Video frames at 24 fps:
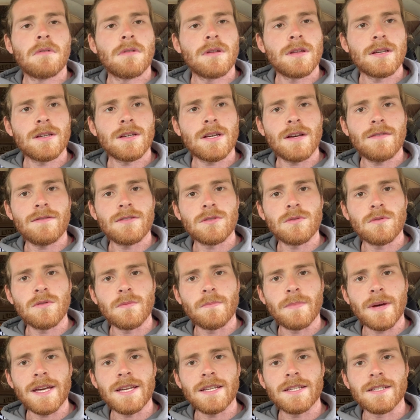It covers all the
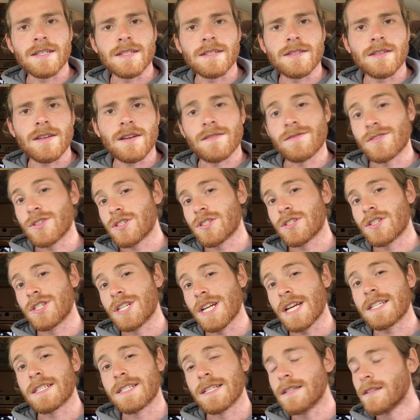bases that I've just
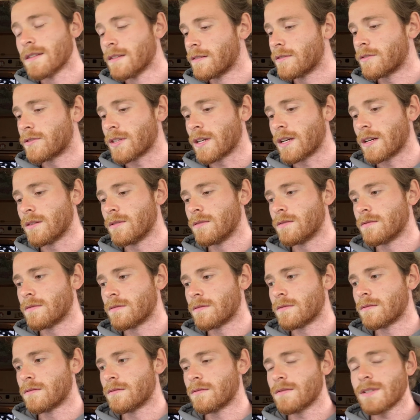suggested. So,
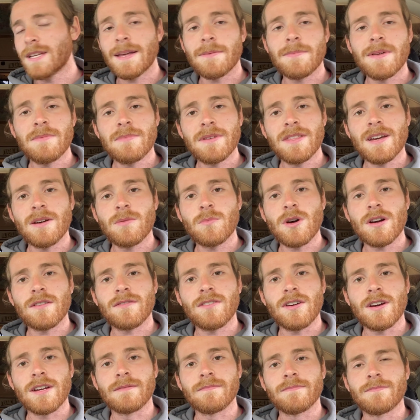yeah, maybe that would work
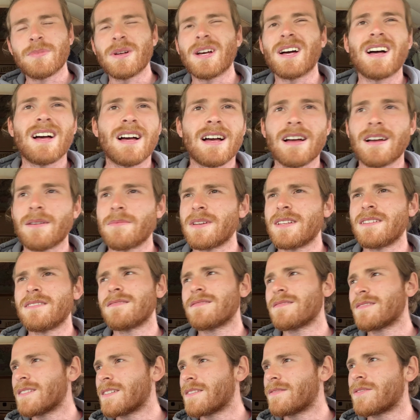fine. But, I
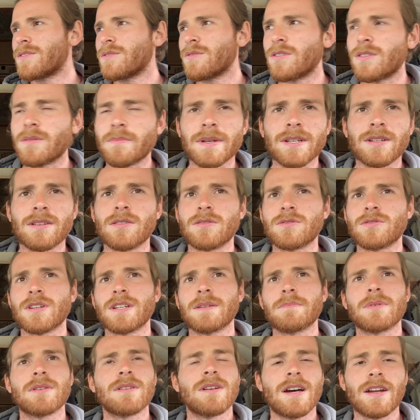mean, if you're on a big, long
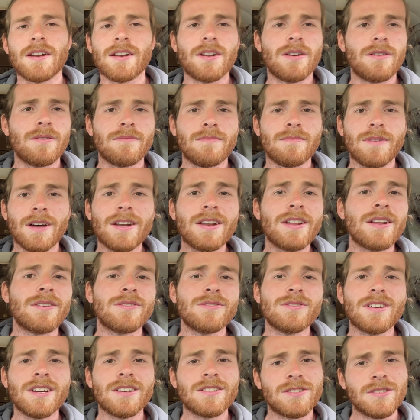trip, I don't know.
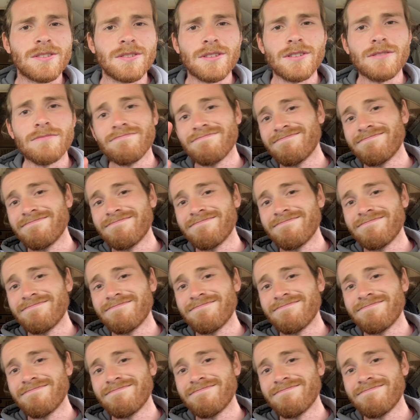You guys do you.